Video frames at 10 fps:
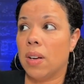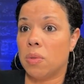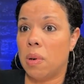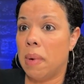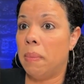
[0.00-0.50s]

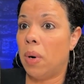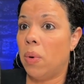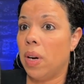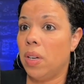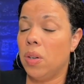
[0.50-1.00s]
remember
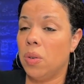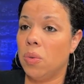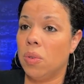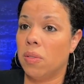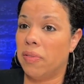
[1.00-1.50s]
what you
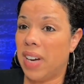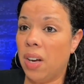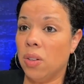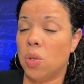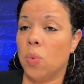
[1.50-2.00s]

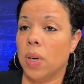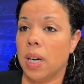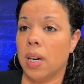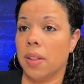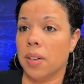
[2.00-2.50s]
vowed to one
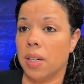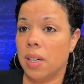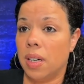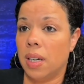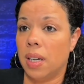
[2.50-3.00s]
another,
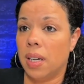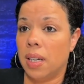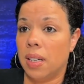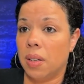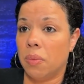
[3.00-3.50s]

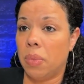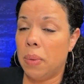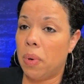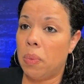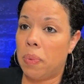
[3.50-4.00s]
we
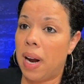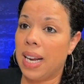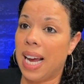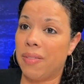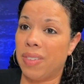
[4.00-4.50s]
would probably
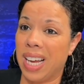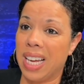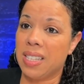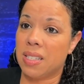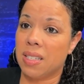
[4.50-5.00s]
have
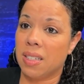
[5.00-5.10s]
less